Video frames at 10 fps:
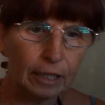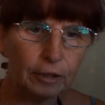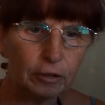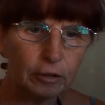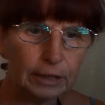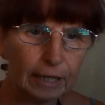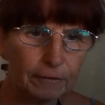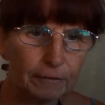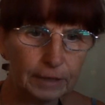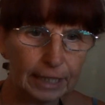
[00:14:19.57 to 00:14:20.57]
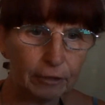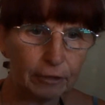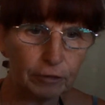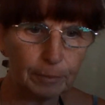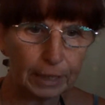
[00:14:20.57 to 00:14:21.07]
and you could have, say,
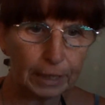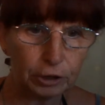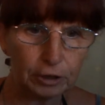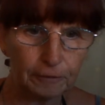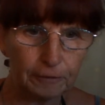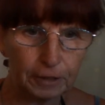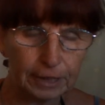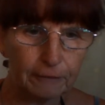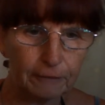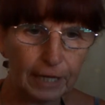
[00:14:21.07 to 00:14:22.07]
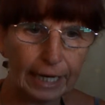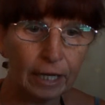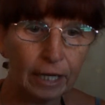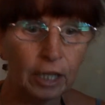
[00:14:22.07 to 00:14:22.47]
3 pictures of yourself here.